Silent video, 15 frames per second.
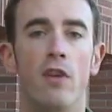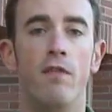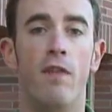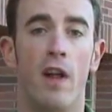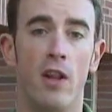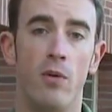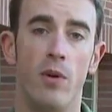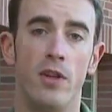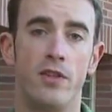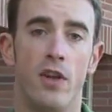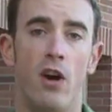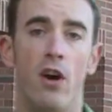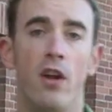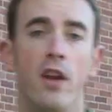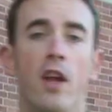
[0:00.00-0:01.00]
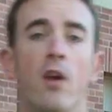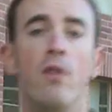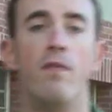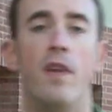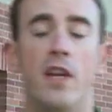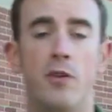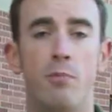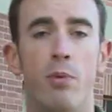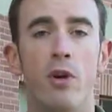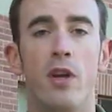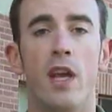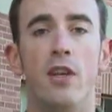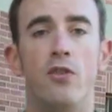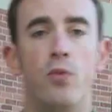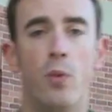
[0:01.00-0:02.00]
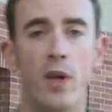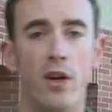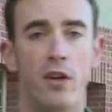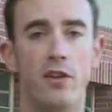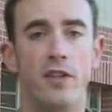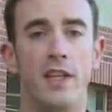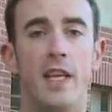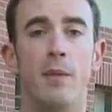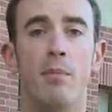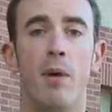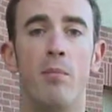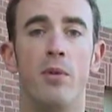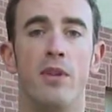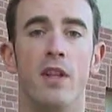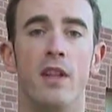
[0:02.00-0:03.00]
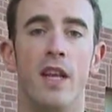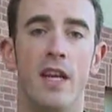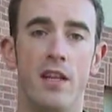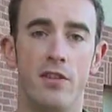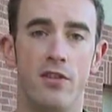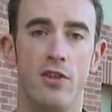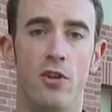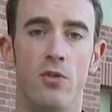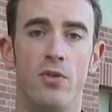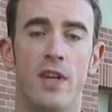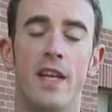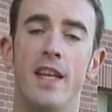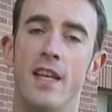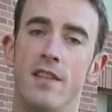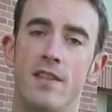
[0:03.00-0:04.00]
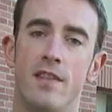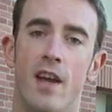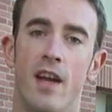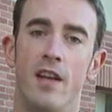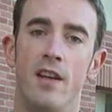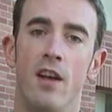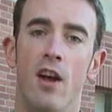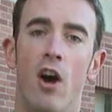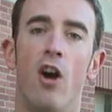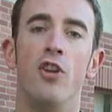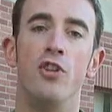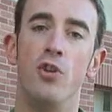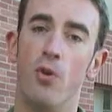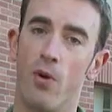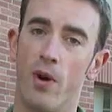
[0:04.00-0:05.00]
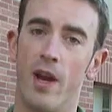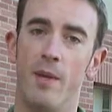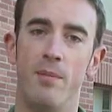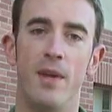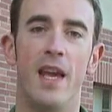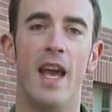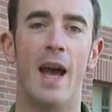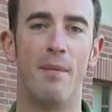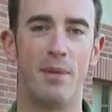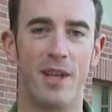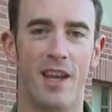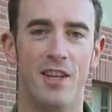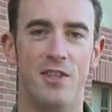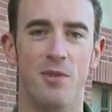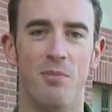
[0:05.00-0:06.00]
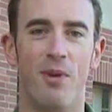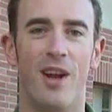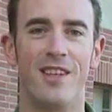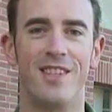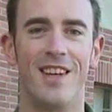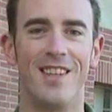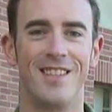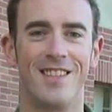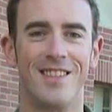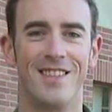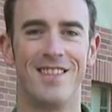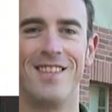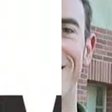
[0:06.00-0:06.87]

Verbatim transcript: Follow us on Facebook and Twitter to keep up with the latest news and insight on your M B A application process.